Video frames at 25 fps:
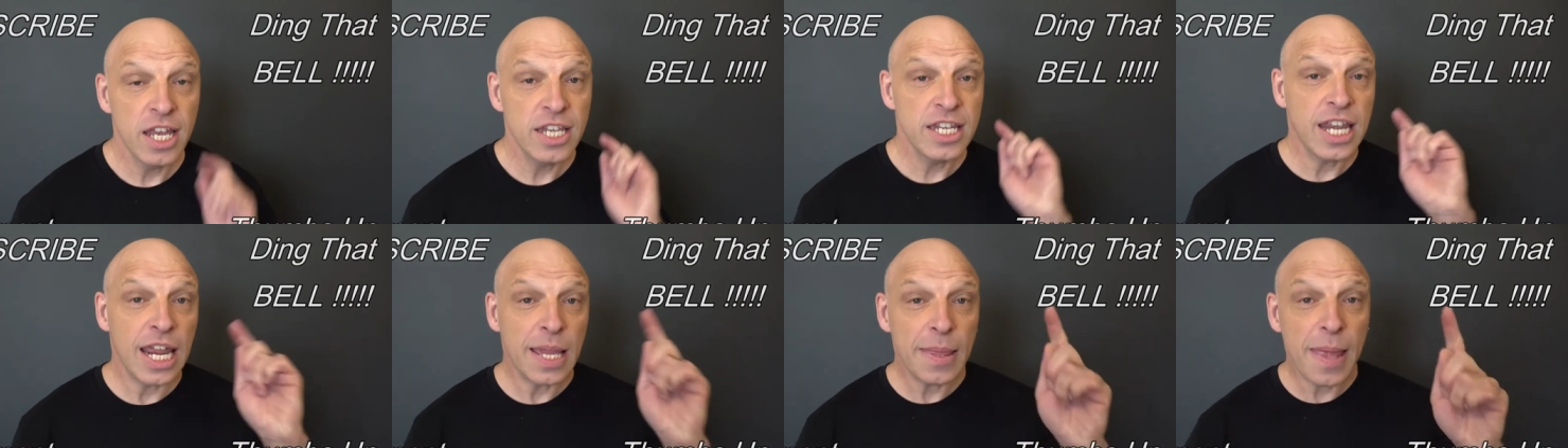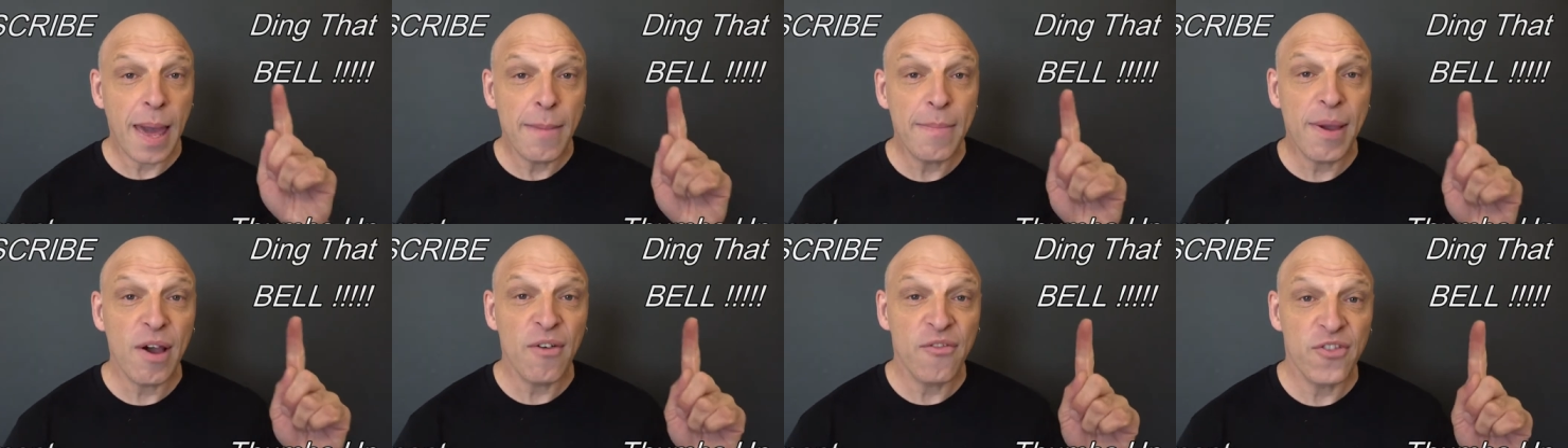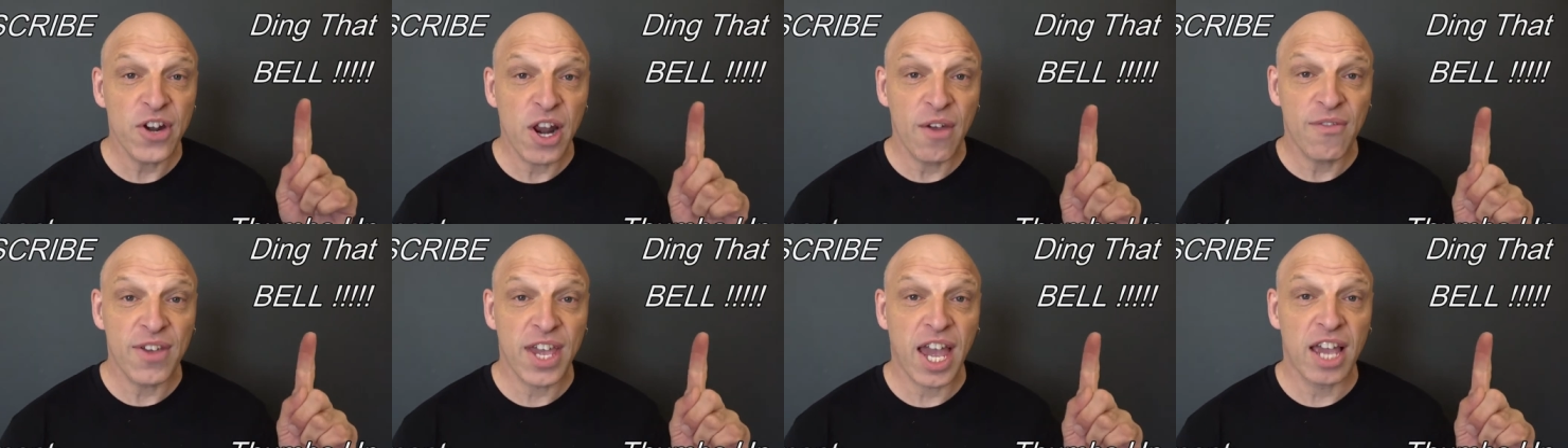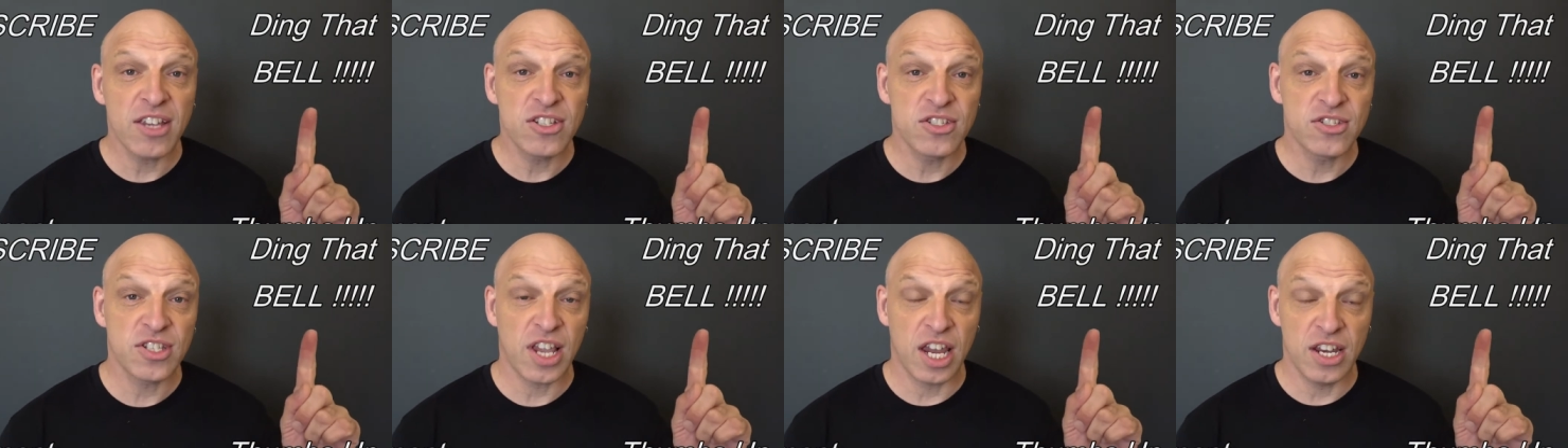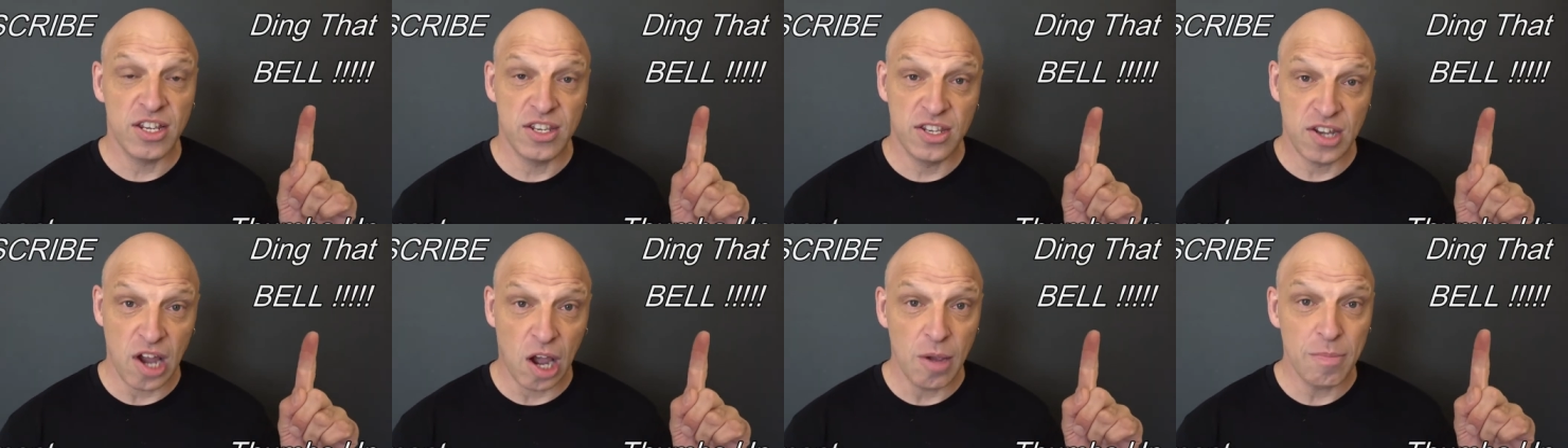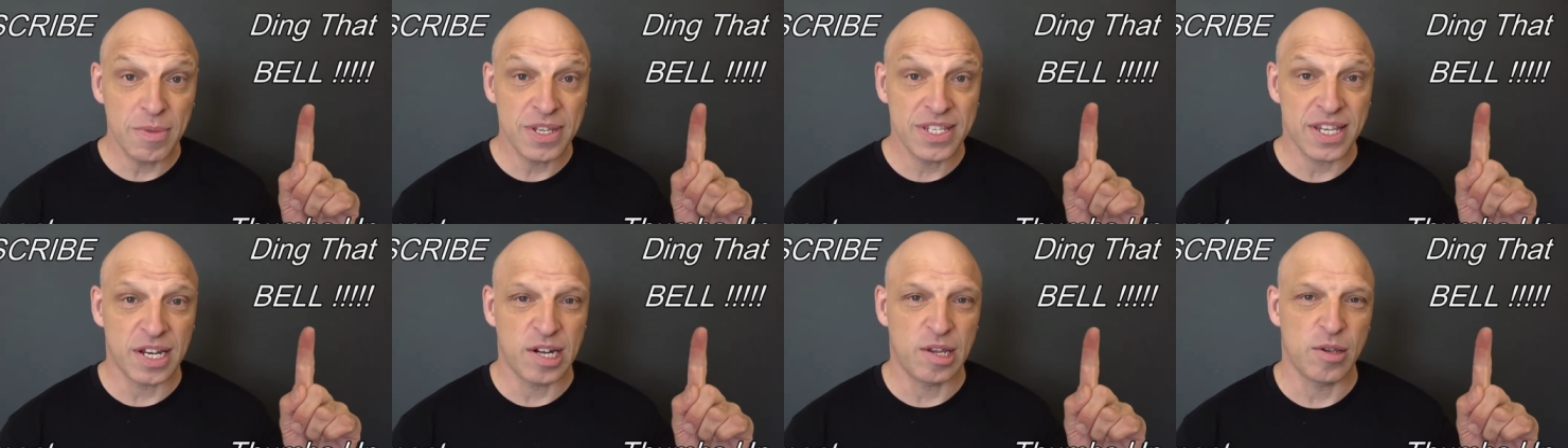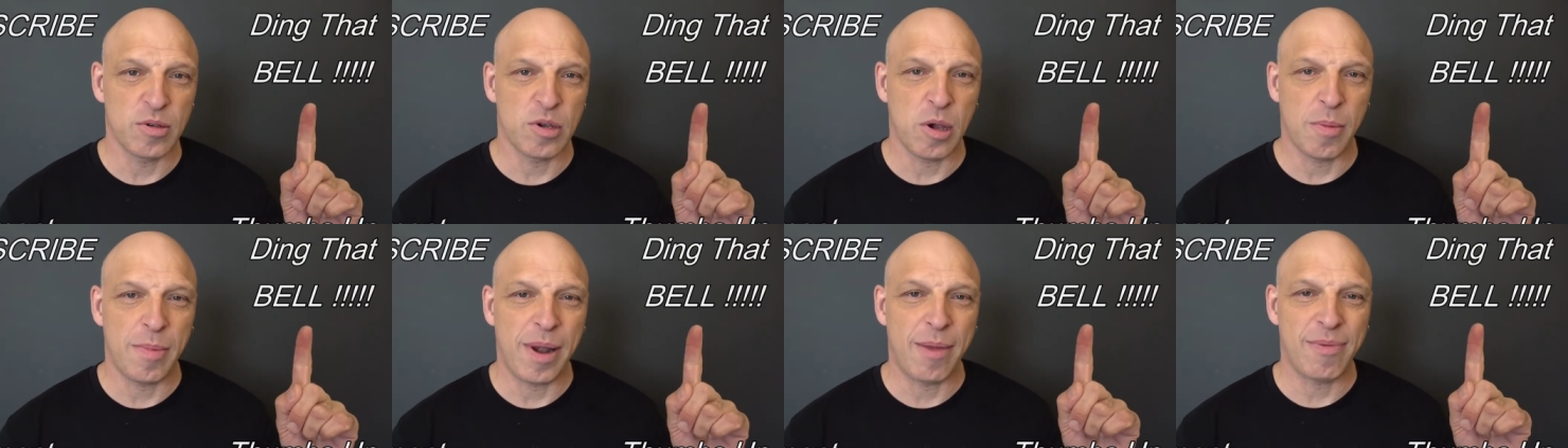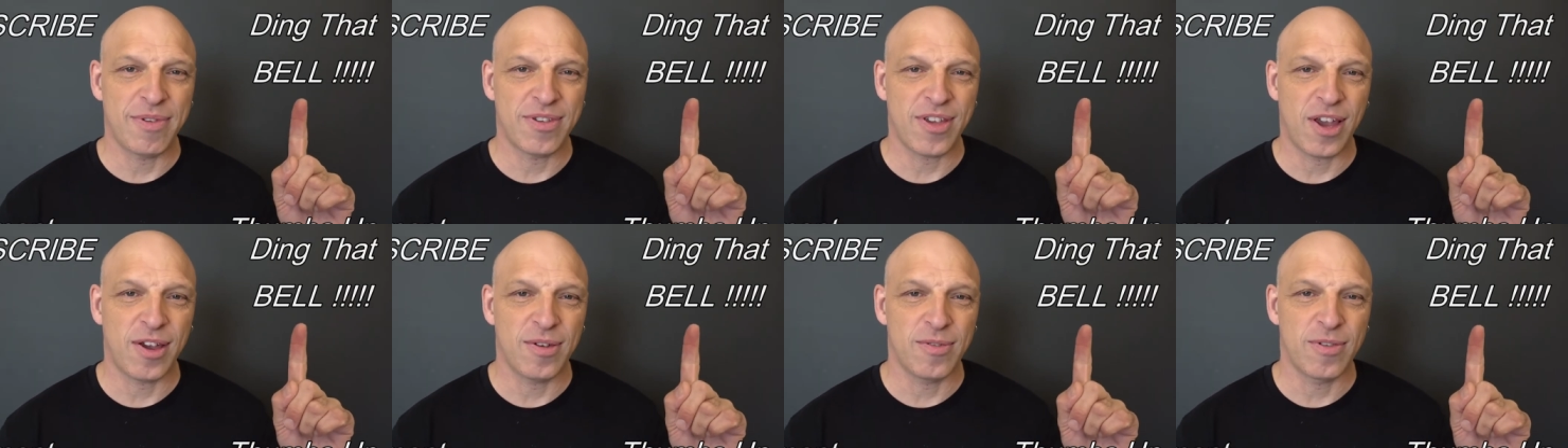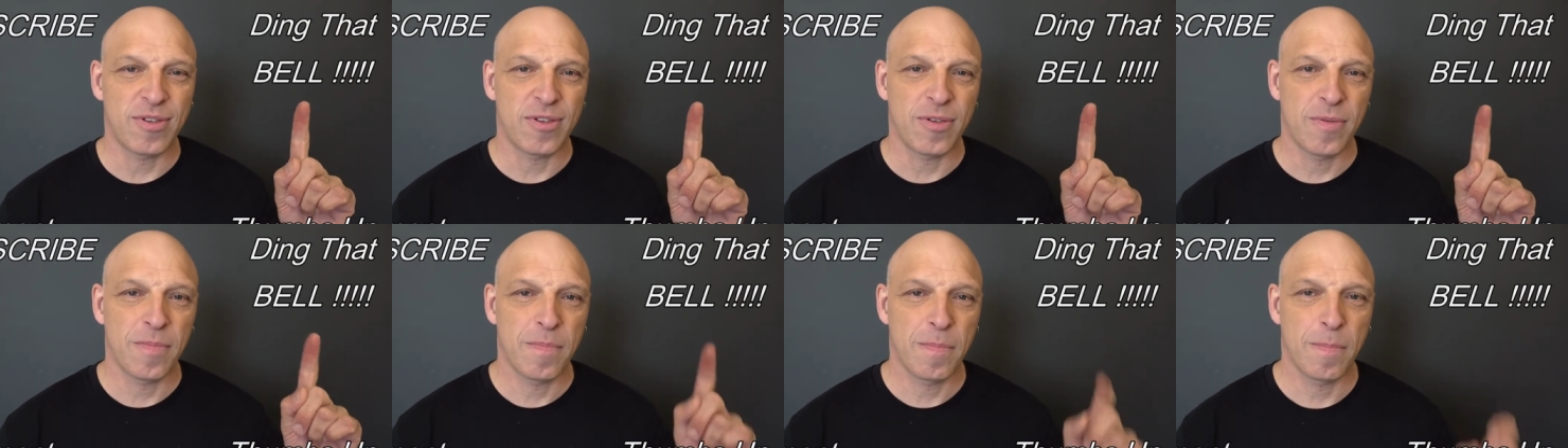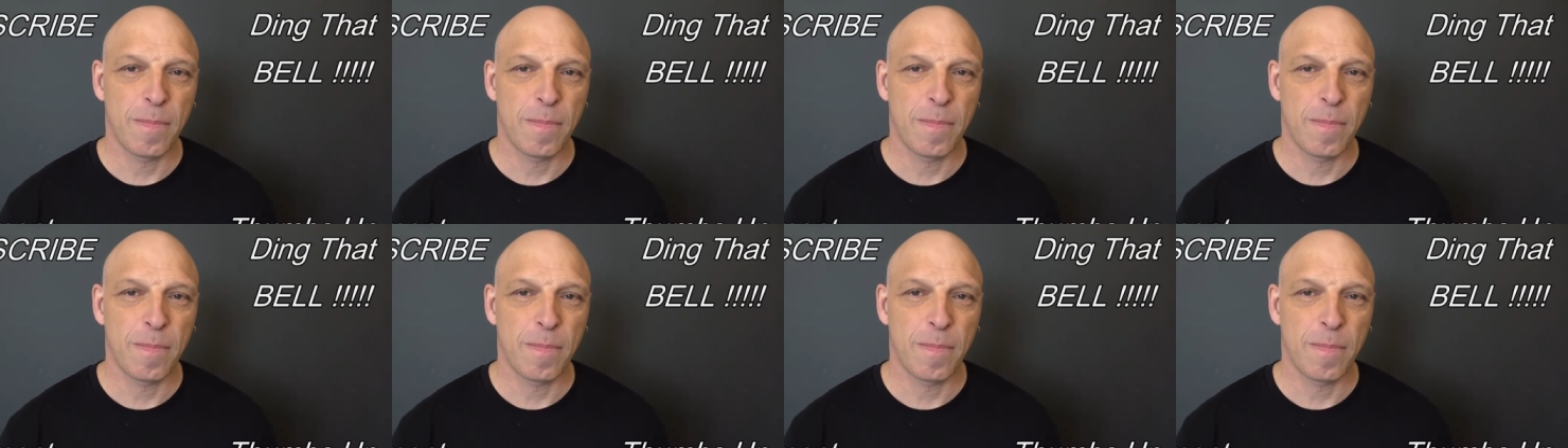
Ding that bell for notifications so you don't miss any upcoming episodes.